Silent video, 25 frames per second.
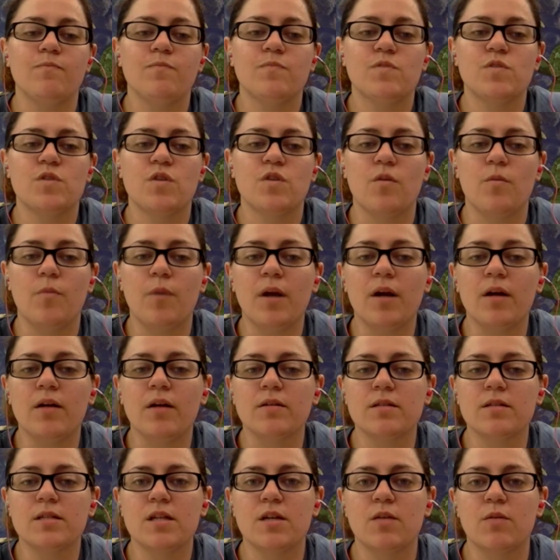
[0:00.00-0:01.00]
so the
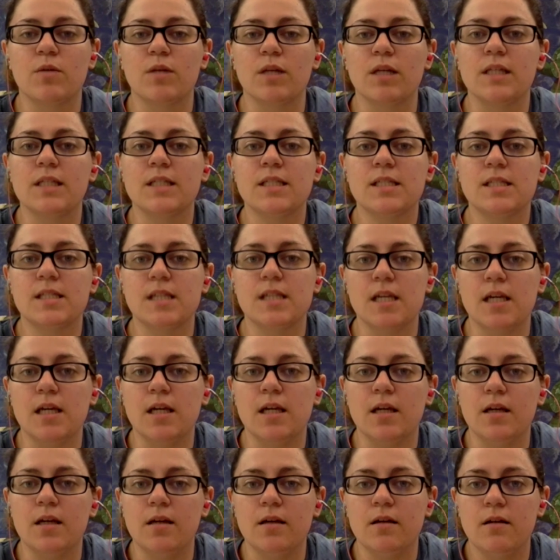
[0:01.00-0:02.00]
parents can really
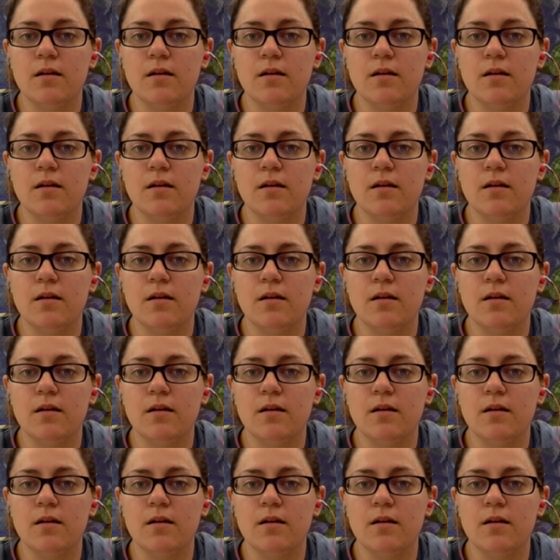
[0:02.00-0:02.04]
see,